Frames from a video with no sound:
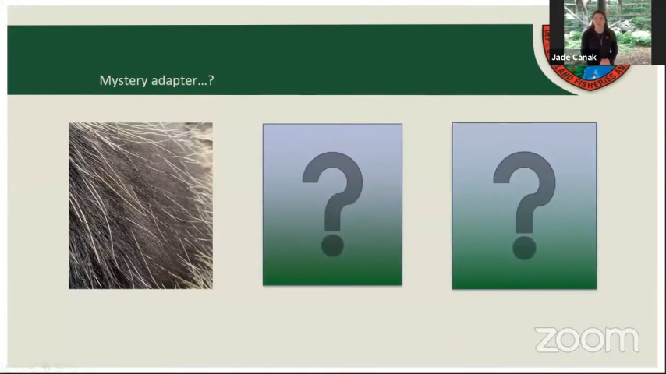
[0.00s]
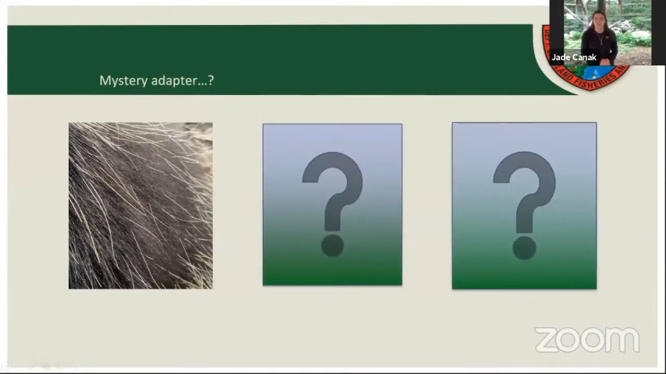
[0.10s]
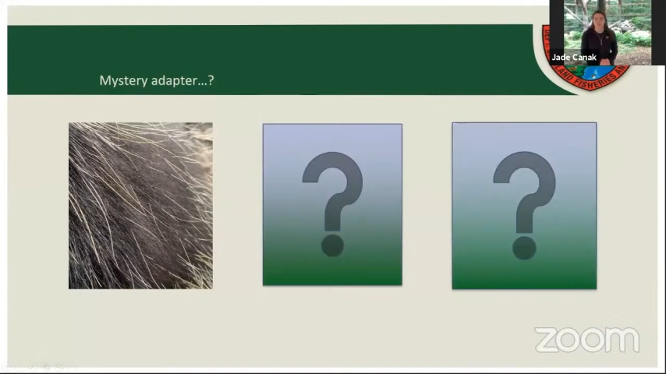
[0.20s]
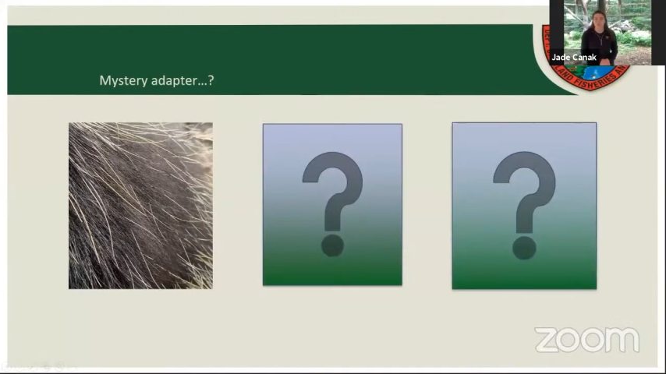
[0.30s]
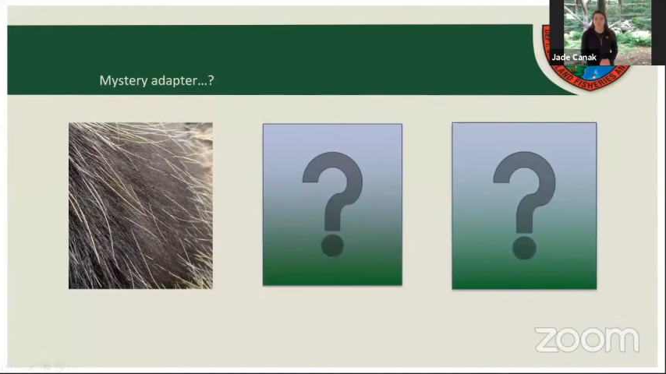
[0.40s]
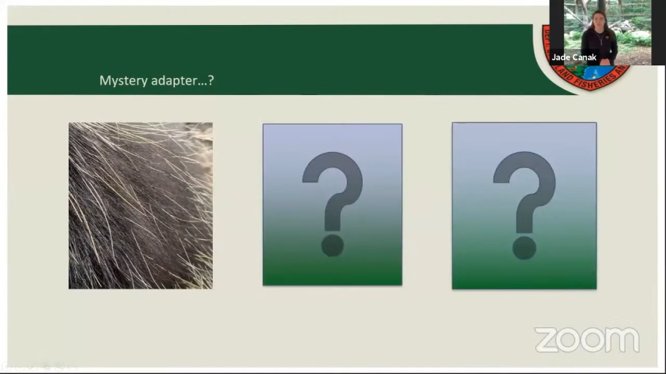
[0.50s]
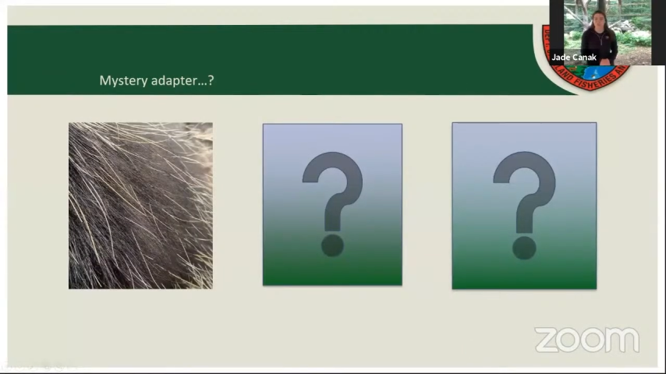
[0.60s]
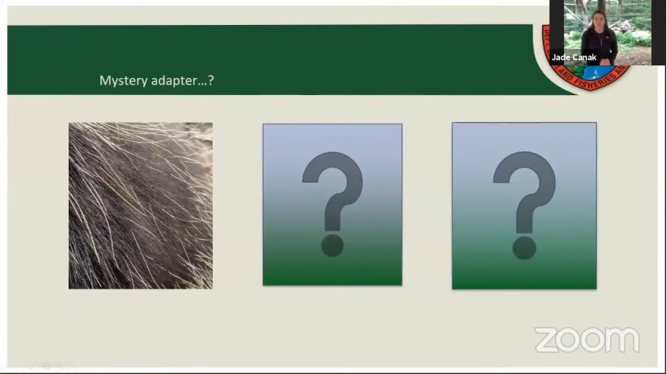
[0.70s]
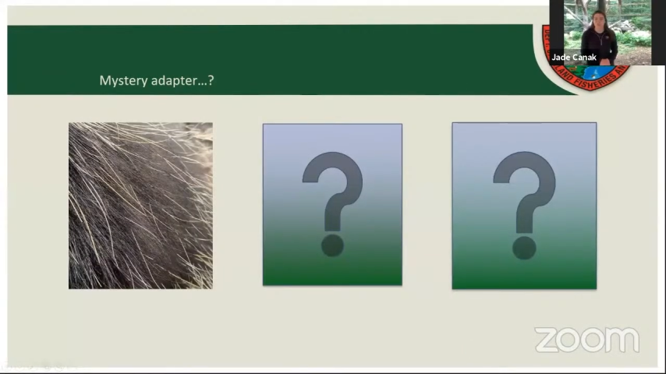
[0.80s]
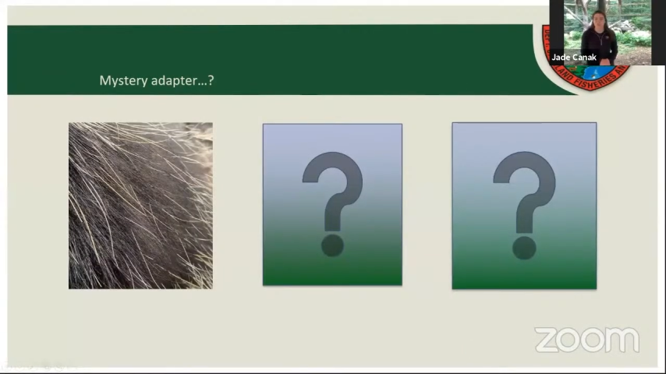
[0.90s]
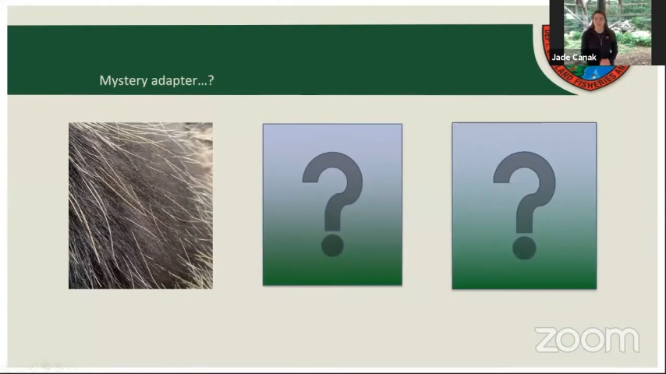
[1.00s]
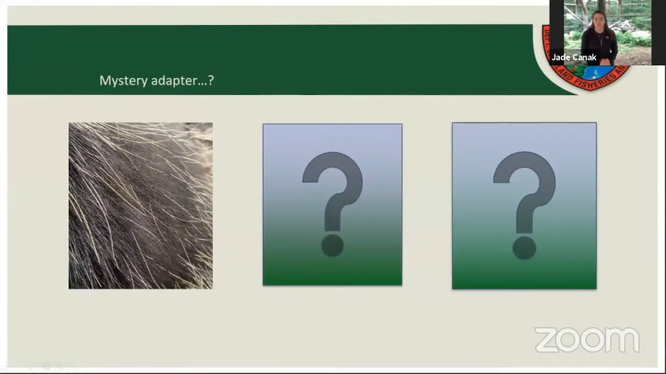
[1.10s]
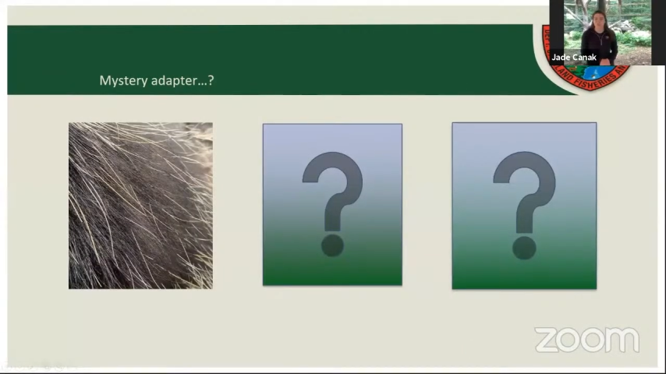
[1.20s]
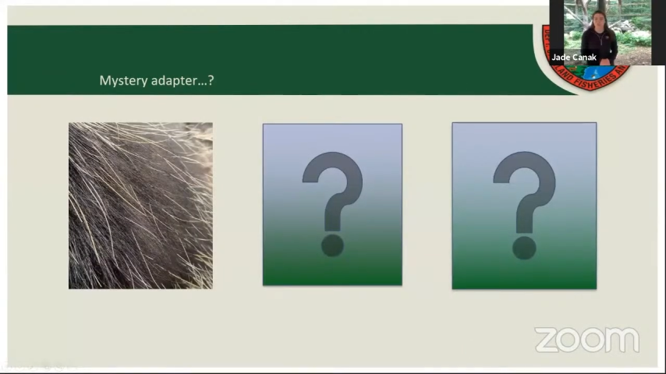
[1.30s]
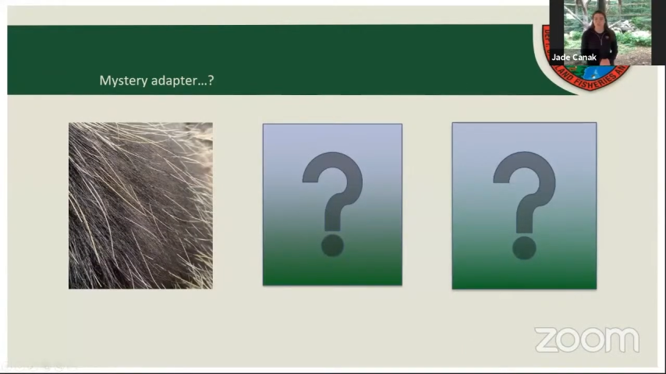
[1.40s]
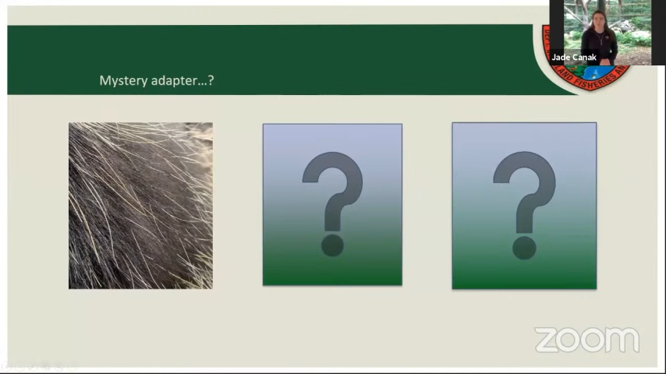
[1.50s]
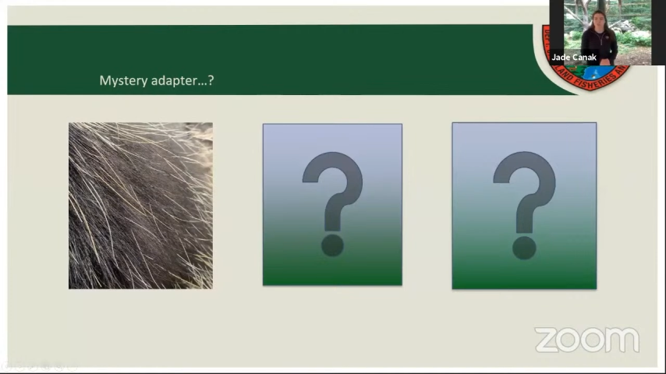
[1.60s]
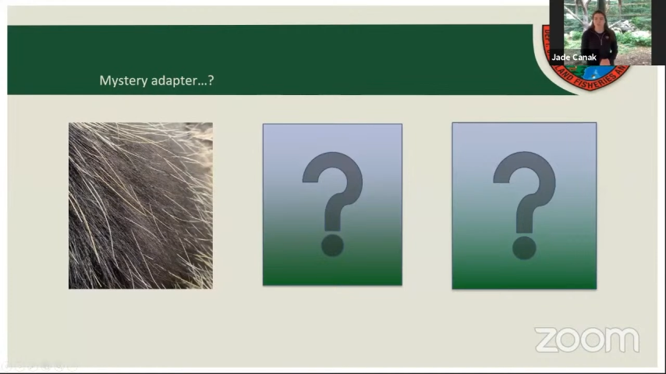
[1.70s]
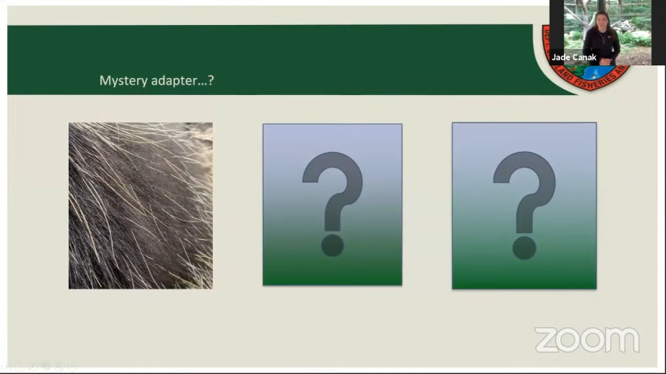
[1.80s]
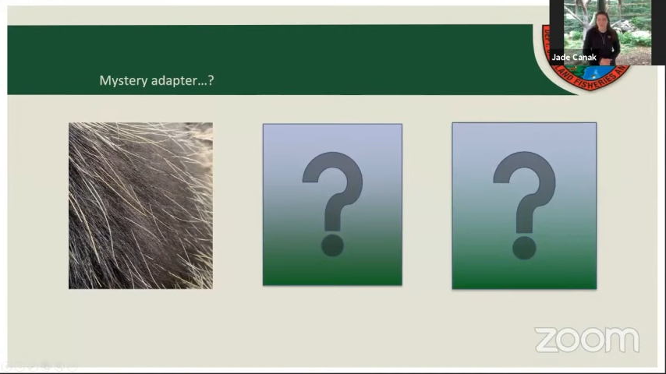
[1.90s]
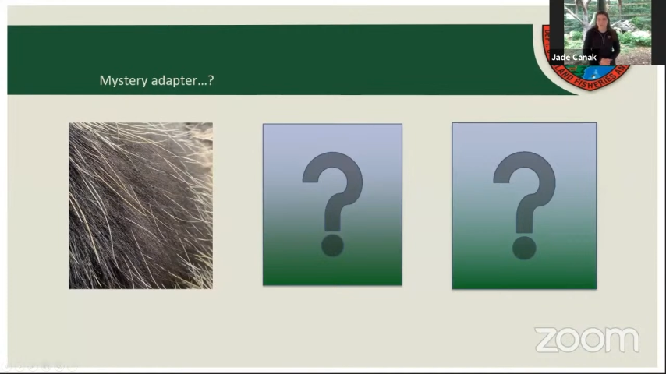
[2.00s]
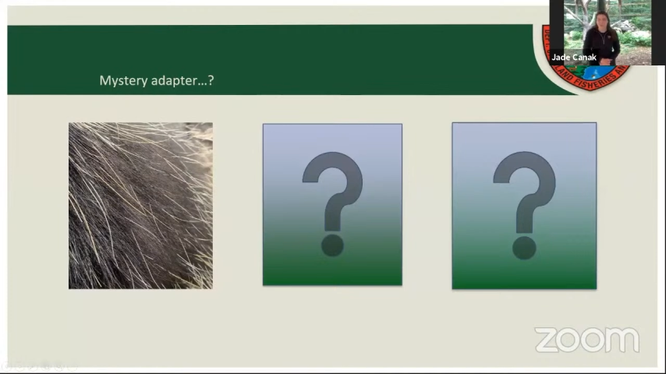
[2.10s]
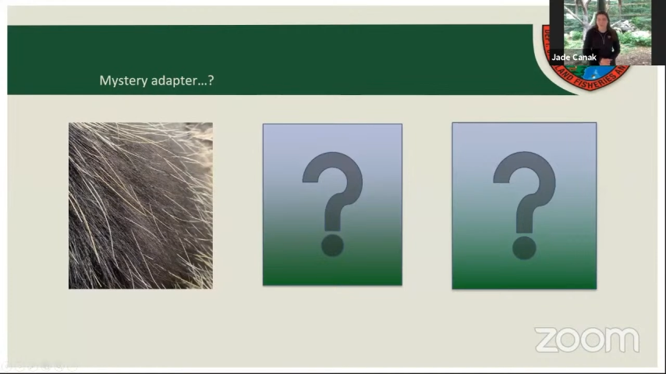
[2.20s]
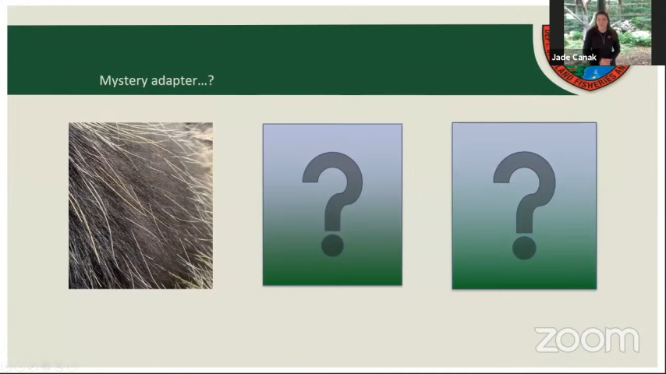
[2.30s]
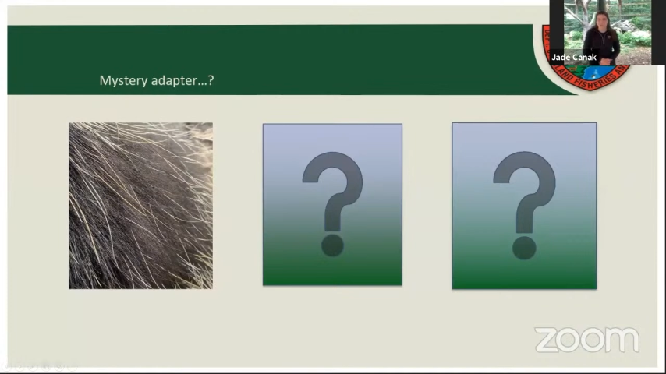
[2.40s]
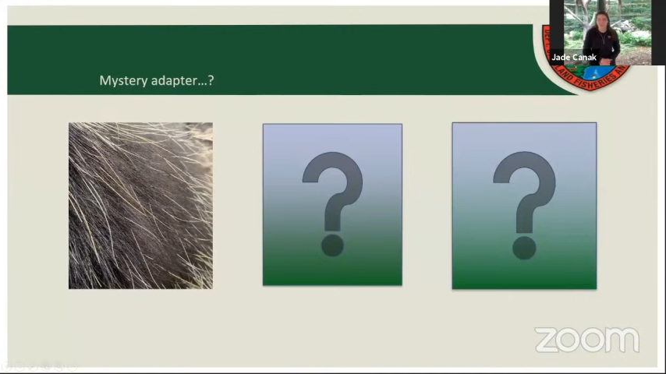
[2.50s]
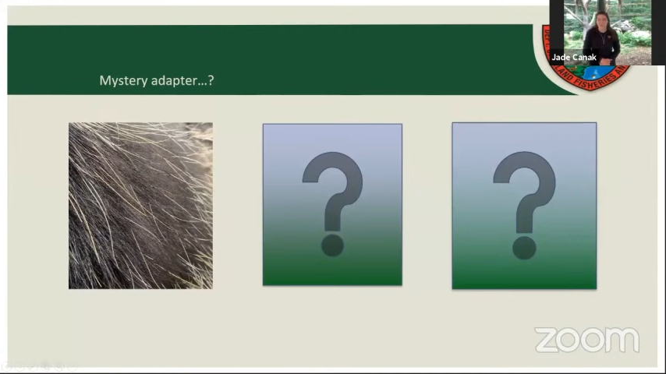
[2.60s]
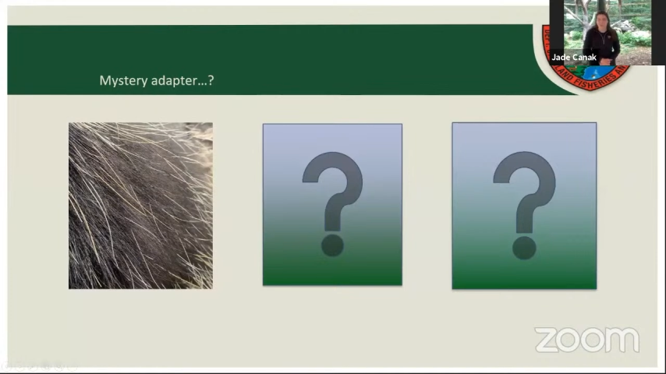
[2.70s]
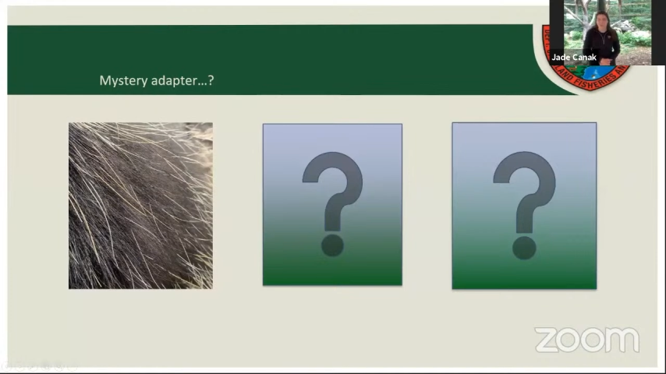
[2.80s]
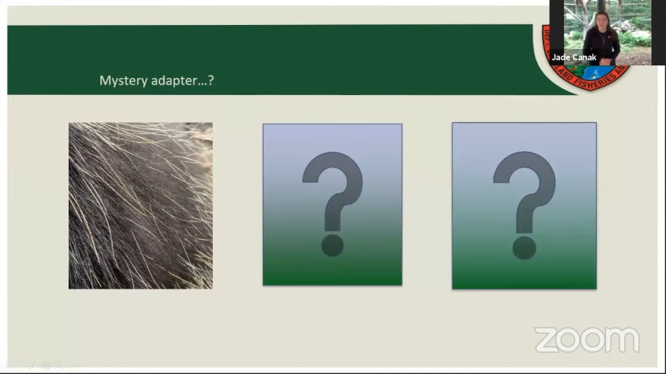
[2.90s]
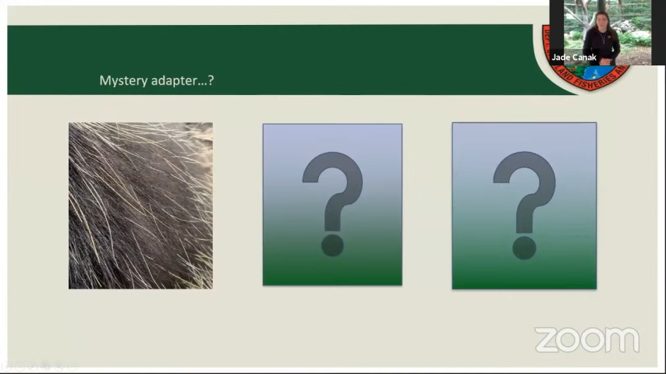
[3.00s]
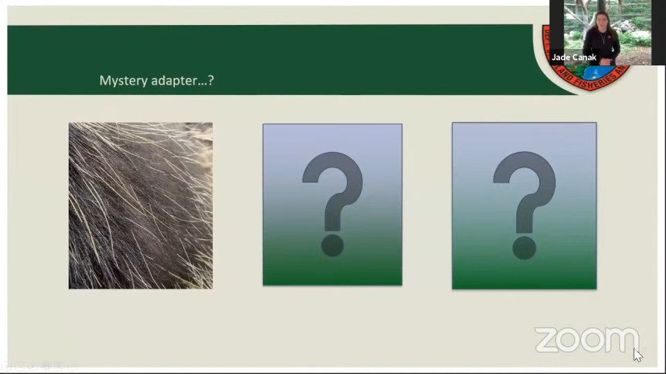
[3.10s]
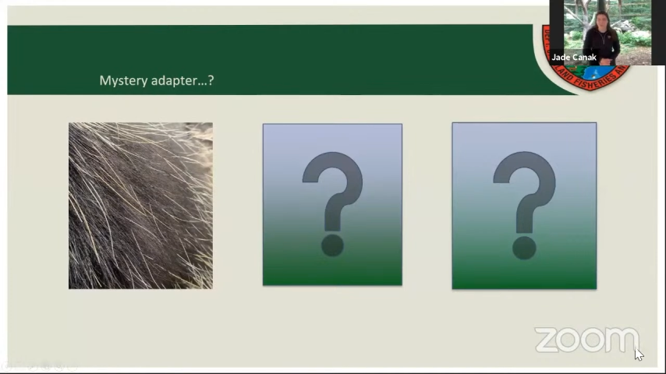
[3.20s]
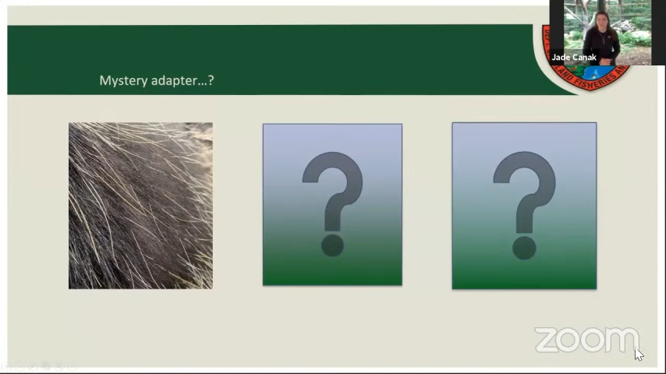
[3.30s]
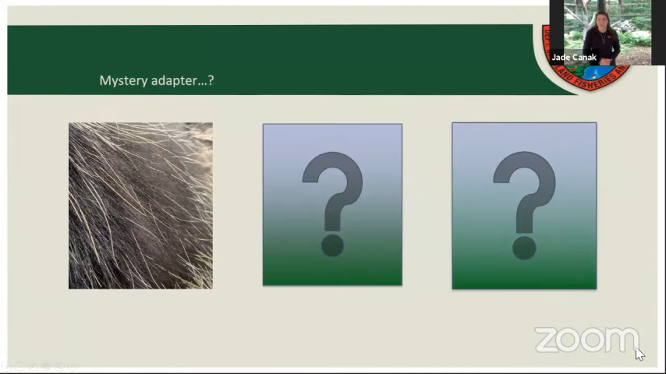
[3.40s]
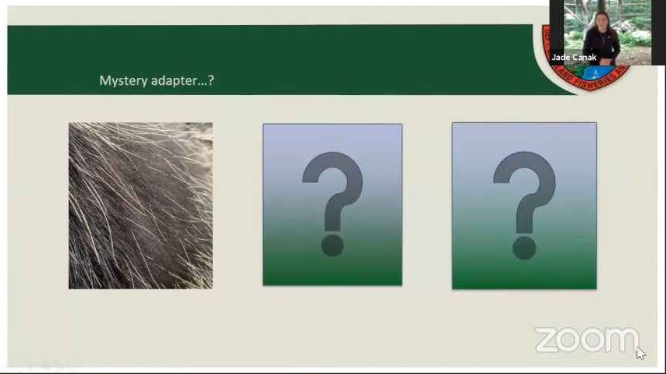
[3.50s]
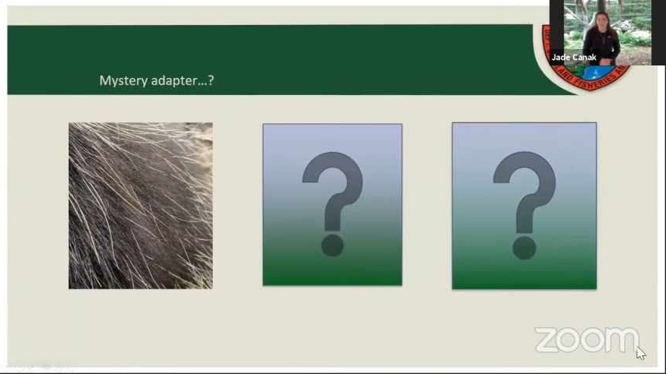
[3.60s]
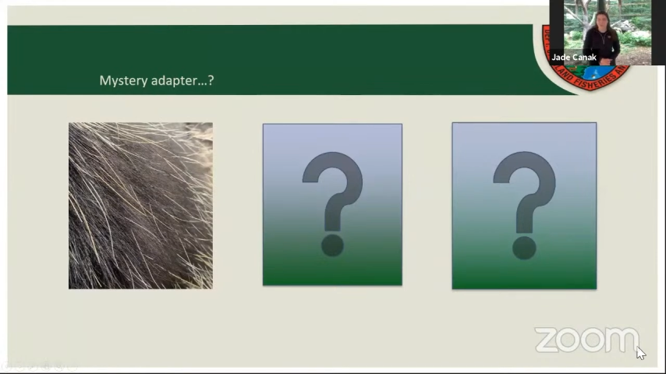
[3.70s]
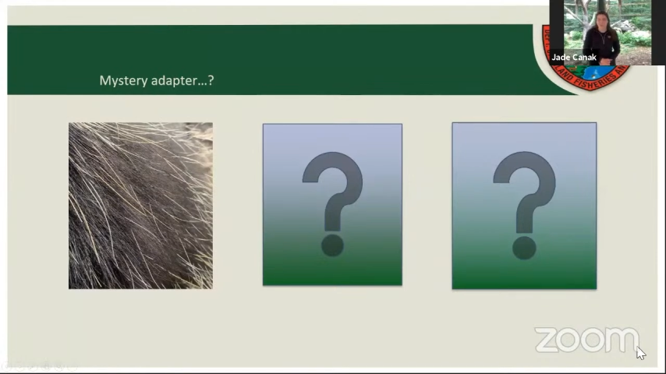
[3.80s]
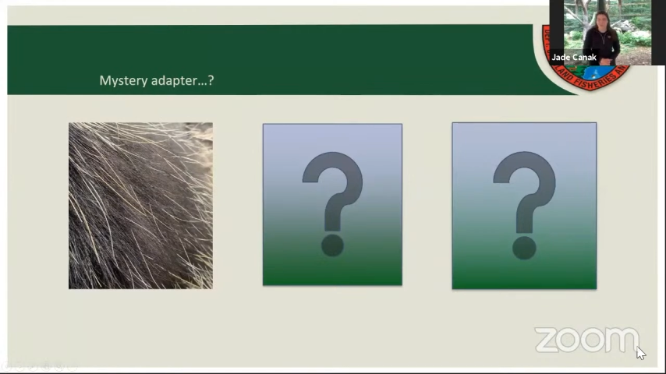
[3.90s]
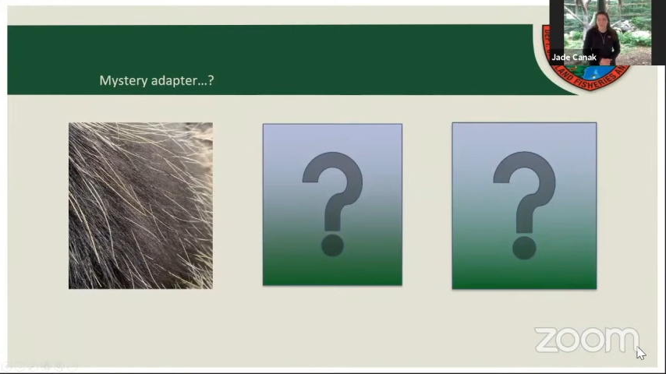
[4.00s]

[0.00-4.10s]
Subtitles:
[unreadable: no face in view]